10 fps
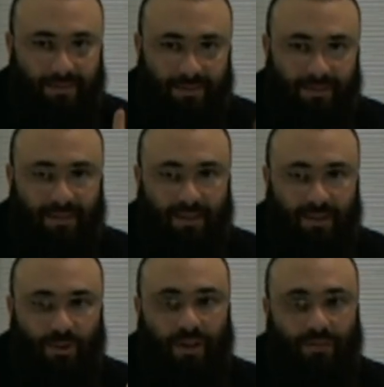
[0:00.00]

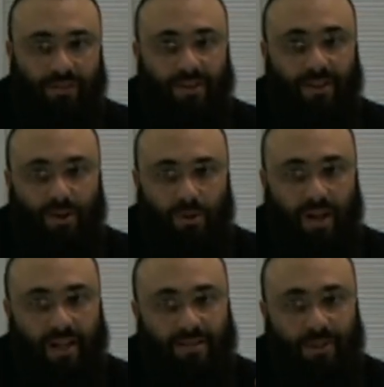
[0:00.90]
doing everything you
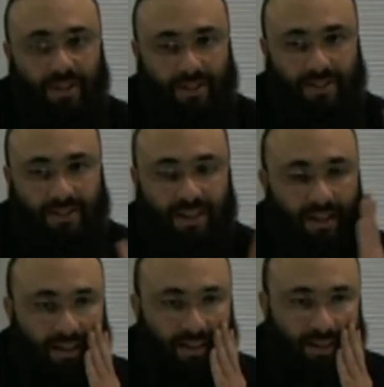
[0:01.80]
want because,
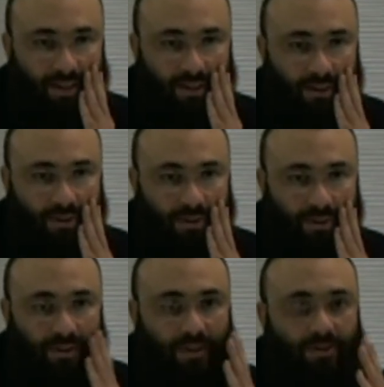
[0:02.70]

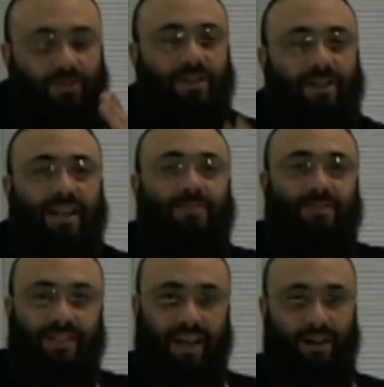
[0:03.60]
you're
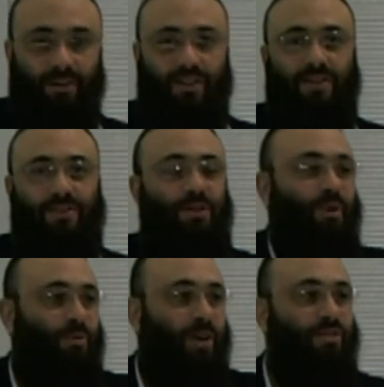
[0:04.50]
relieved now there is no
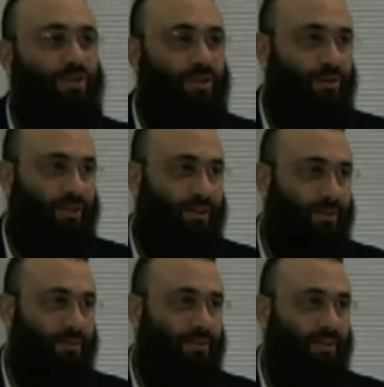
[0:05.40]
one watching over
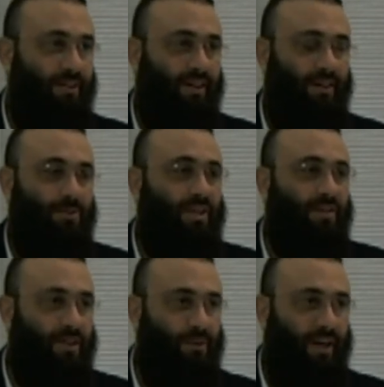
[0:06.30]
you. You can do
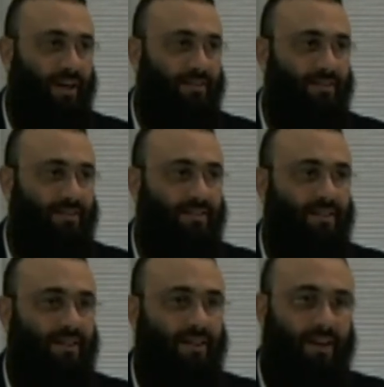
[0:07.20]
whatever you want.
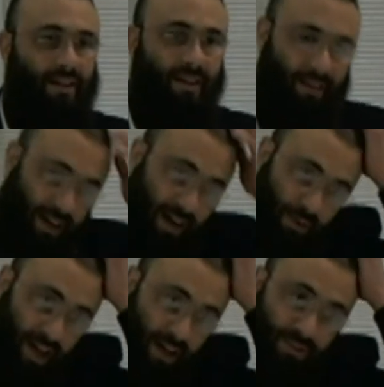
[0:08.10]

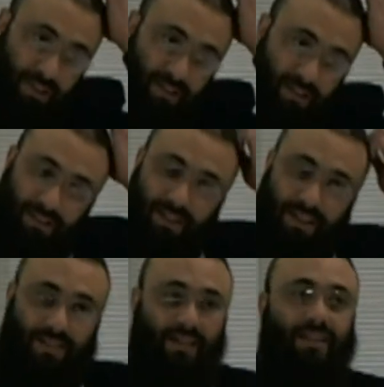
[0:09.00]
However,
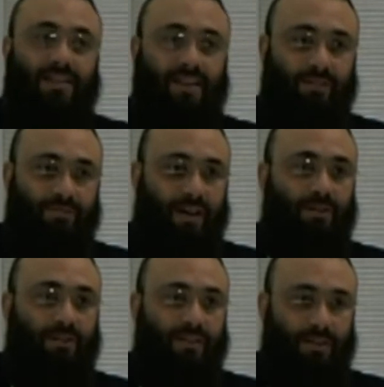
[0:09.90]
the studies have
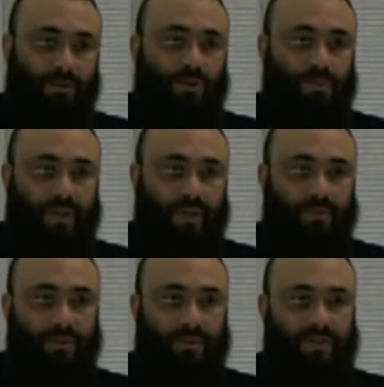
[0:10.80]
found that those
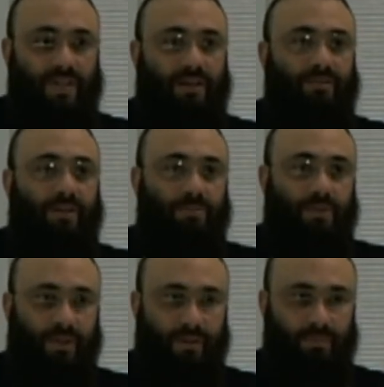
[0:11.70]
people suffer
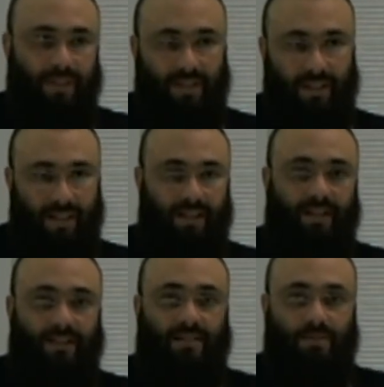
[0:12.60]
more mental
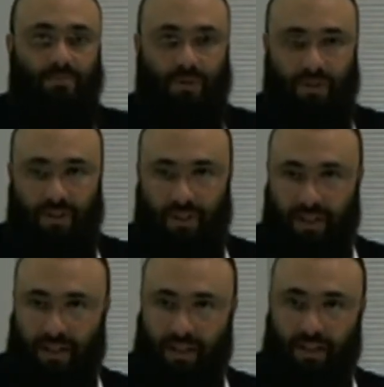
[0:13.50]
illness and more,
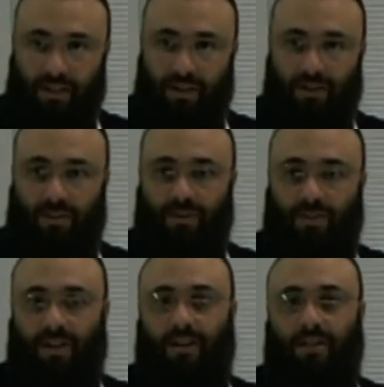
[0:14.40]

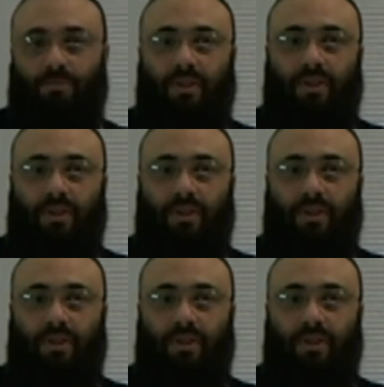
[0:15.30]
heart